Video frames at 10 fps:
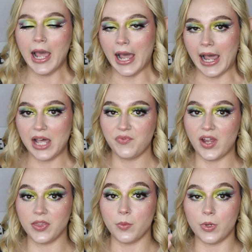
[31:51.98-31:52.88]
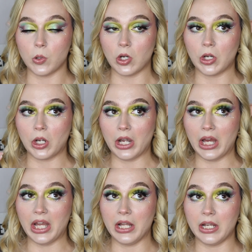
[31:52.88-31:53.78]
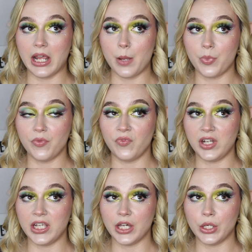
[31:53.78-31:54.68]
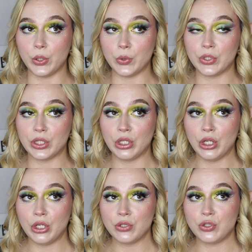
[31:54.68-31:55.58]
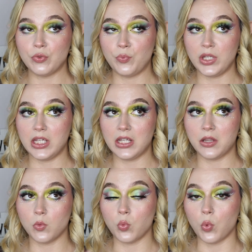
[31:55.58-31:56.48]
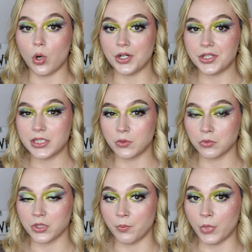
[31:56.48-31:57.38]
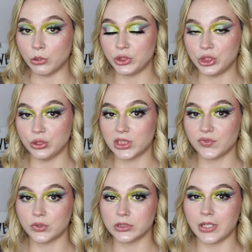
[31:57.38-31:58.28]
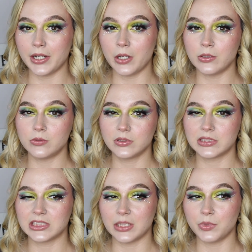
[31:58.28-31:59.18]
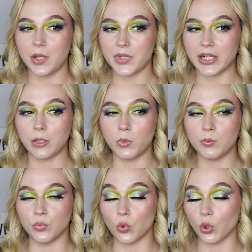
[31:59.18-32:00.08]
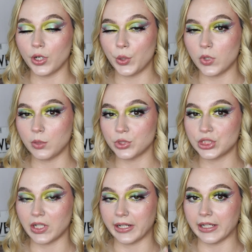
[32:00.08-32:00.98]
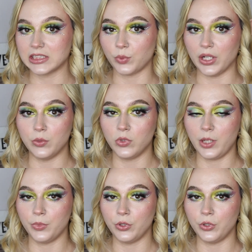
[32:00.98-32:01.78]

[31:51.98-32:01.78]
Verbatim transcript: I found the more in-depth videos to be the ones that were the most useful. So I know sometimes I can be boring when I'm just like explaining what I'm